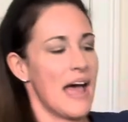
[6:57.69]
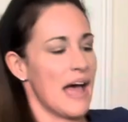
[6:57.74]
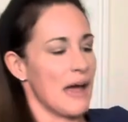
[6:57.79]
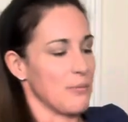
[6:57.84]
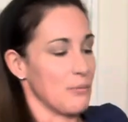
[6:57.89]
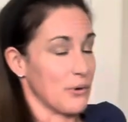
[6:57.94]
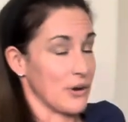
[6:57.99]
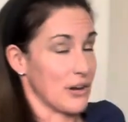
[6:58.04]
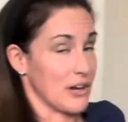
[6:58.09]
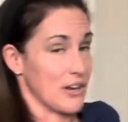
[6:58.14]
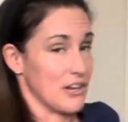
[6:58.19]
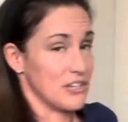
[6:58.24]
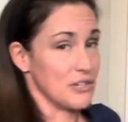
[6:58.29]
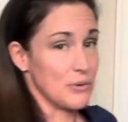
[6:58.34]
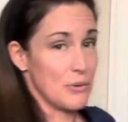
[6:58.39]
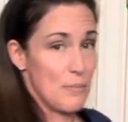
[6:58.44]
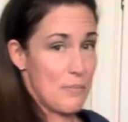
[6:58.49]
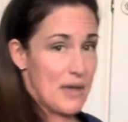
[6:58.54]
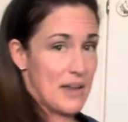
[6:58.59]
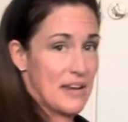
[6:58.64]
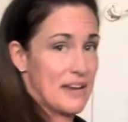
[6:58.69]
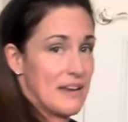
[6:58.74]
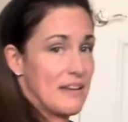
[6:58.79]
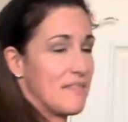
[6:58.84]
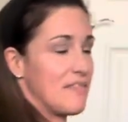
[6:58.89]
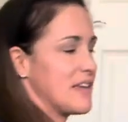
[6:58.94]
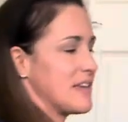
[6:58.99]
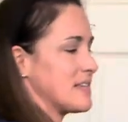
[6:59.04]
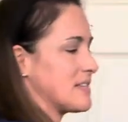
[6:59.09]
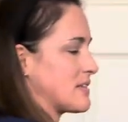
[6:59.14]
And we're going to do a minute of
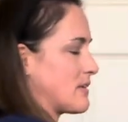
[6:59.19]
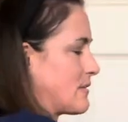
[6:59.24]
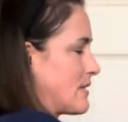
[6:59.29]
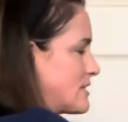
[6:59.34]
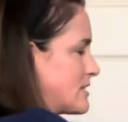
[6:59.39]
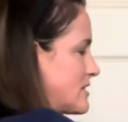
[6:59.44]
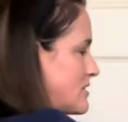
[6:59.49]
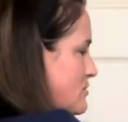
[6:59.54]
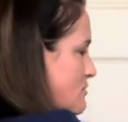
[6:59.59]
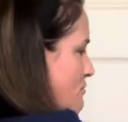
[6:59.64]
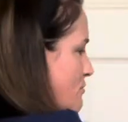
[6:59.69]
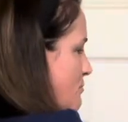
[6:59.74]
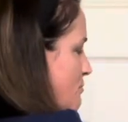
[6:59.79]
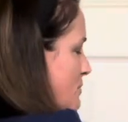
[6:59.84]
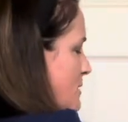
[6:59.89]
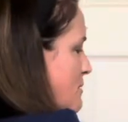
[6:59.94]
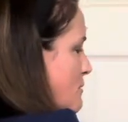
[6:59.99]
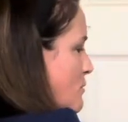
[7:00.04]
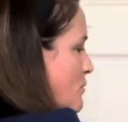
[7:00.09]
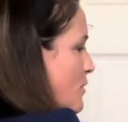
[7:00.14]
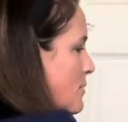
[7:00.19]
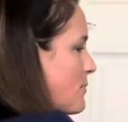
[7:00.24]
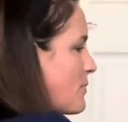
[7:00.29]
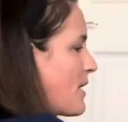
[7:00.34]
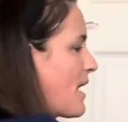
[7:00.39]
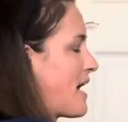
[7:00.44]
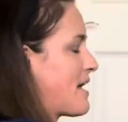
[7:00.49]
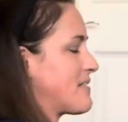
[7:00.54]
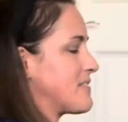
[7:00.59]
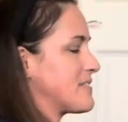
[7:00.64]
these. So let's do 3 more
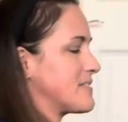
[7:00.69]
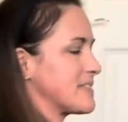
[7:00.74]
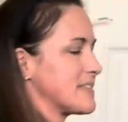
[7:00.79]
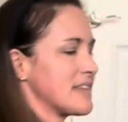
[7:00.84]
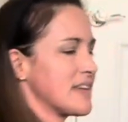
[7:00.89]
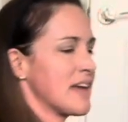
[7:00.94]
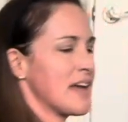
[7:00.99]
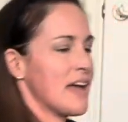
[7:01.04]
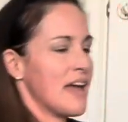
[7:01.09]
breaths,